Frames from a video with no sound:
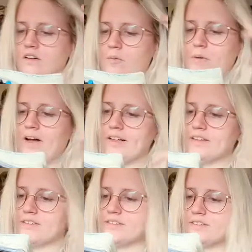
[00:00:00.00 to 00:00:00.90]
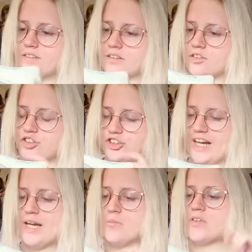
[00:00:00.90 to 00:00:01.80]
but
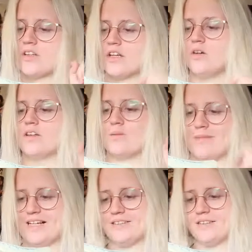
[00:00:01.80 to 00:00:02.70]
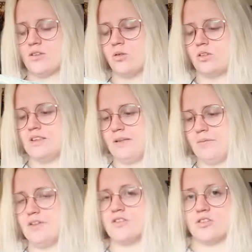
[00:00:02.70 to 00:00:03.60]
James killed the Manticore
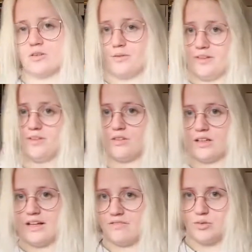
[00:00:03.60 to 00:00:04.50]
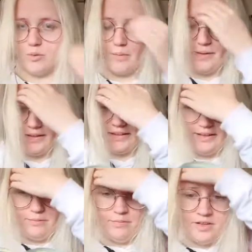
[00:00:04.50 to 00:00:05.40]
demon, so we no longer have to worry about
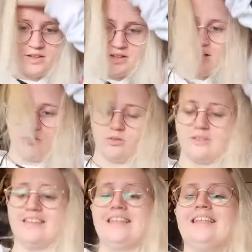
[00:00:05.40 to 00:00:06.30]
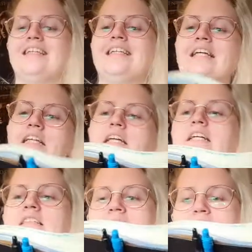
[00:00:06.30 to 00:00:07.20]
him. And
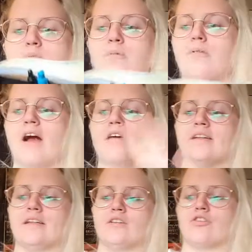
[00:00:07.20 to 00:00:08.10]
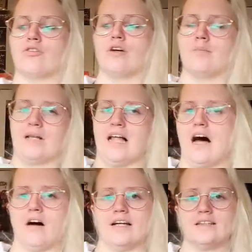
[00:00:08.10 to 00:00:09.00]
Cordelia temporarily destroyed
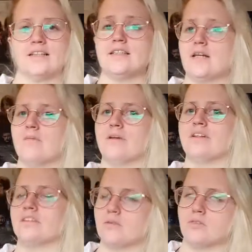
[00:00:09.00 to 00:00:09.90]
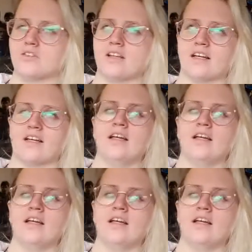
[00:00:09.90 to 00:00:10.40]
Belial. I say temporarily because I'm just like,